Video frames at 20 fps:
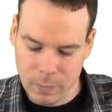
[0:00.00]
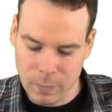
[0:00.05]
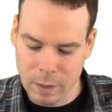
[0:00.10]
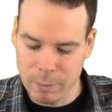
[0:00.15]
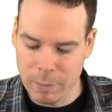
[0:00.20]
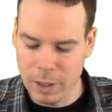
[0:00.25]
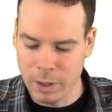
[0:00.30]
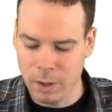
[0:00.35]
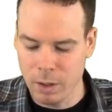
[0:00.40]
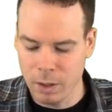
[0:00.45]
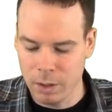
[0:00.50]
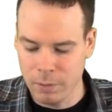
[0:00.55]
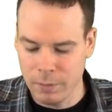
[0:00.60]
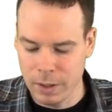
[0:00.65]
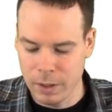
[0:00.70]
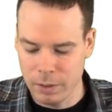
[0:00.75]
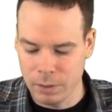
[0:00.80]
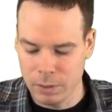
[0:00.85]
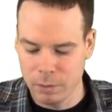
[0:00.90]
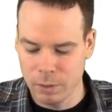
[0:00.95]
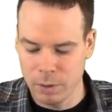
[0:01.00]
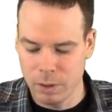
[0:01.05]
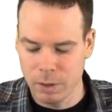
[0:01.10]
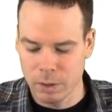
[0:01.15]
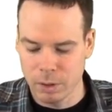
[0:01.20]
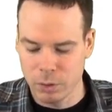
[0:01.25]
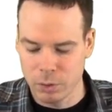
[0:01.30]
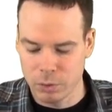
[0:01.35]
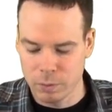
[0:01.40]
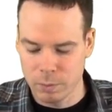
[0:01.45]
my r value
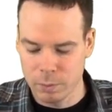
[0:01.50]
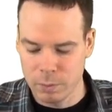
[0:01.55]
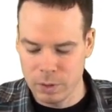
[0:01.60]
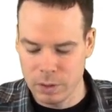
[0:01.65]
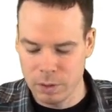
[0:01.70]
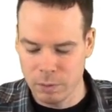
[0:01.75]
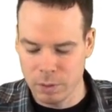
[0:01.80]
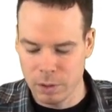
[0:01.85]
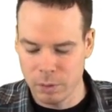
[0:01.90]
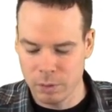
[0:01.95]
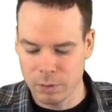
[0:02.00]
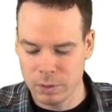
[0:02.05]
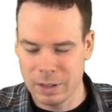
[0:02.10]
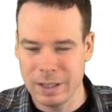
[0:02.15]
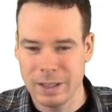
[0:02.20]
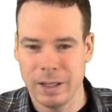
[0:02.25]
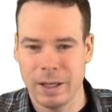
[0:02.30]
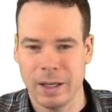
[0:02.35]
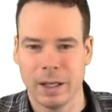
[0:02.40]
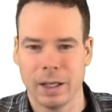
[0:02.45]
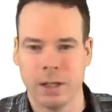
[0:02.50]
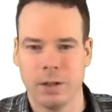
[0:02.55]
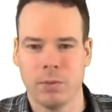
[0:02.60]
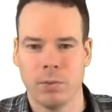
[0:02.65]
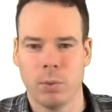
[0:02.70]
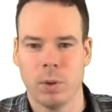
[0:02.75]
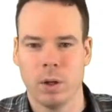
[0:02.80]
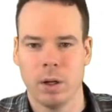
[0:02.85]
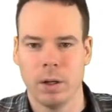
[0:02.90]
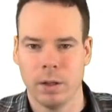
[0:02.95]
goes from 0 to negative
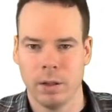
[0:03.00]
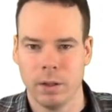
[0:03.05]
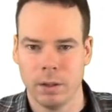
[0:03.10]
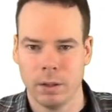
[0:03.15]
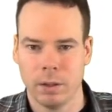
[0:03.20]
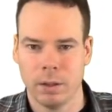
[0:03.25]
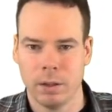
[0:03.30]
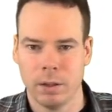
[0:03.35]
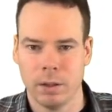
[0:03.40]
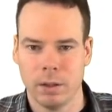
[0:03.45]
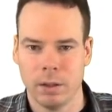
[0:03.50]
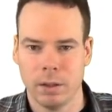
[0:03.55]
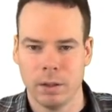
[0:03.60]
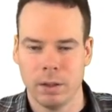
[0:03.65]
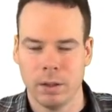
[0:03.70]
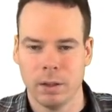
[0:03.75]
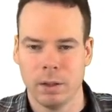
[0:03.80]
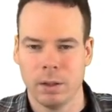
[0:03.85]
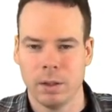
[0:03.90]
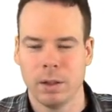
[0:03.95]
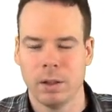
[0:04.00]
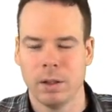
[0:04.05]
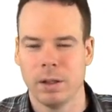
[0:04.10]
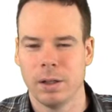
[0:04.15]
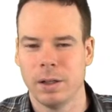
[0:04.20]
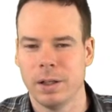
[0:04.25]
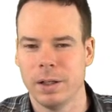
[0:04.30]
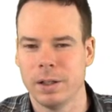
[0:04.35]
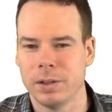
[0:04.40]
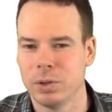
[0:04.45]
1.
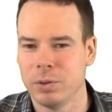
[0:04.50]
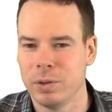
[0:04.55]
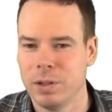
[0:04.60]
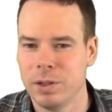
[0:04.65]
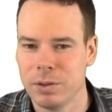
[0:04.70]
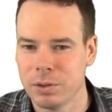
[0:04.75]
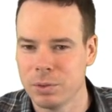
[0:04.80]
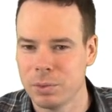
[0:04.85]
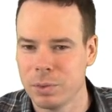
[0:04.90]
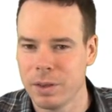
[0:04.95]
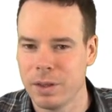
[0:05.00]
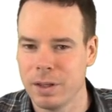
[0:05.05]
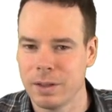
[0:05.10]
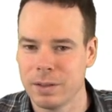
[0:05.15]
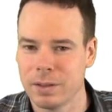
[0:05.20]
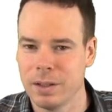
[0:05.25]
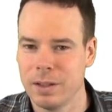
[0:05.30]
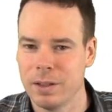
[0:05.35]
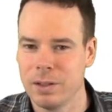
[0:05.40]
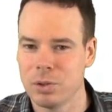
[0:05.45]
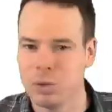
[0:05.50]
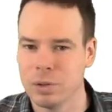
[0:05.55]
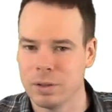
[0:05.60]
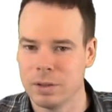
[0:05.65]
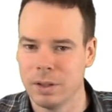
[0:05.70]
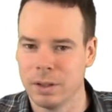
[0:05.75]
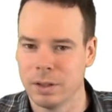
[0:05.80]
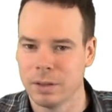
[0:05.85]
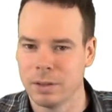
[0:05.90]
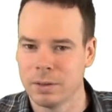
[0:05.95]
Ah, so here's where things get
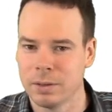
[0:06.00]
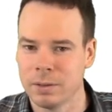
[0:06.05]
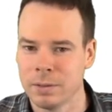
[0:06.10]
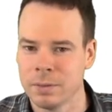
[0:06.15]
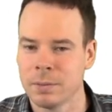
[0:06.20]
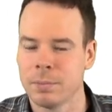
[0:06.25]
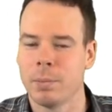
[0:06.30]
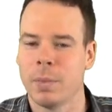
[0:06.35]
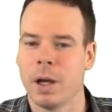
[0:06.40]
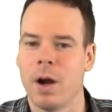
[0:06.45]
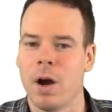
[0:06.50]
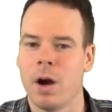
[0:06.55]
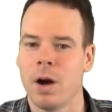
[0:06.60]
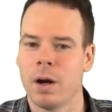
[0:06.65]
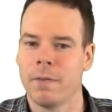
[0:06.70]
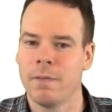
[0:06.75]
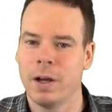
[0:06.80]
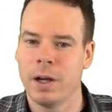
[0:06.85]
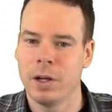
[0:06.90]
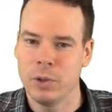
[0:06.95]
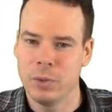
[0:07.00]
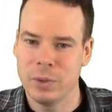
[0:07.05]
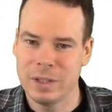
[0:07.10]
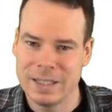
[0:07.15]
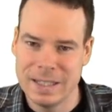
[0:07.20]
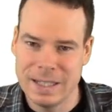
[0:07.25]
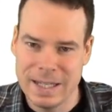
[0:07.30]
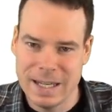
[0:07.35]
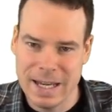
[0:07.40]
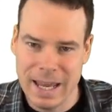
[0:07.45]
interesting. My R value is
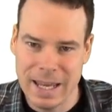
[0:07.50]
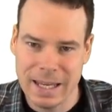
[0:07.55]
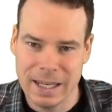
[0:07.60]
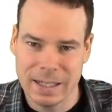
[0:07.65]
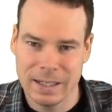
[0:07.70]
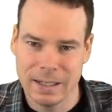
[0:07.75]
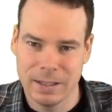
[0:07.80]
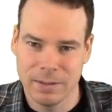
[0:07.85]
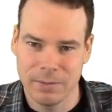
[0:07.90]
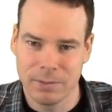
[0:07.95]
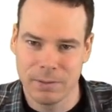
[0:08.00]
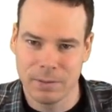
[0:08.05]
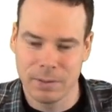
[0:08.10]
negative.